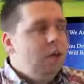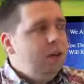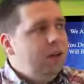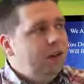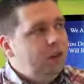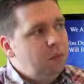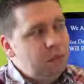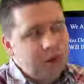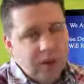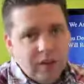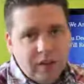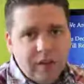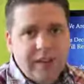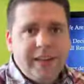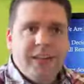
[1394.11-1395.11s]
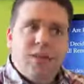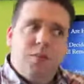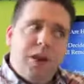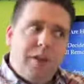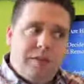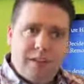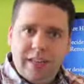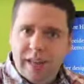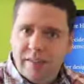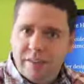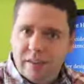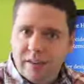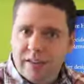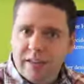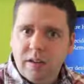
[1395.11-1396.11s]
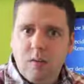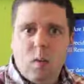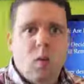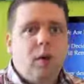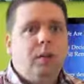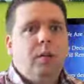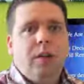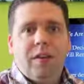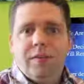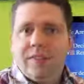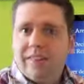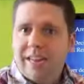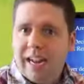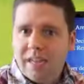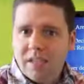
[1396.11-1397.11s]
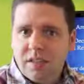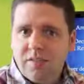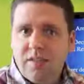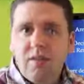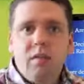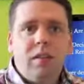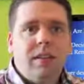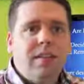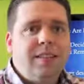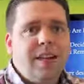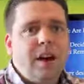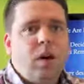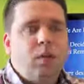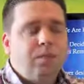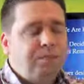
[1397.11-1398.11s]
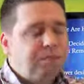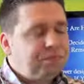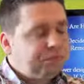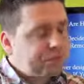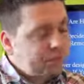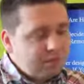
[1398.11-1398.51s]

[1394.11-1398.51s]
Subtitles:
We have to build a list, we have to get the deal working, we have to test a few things out.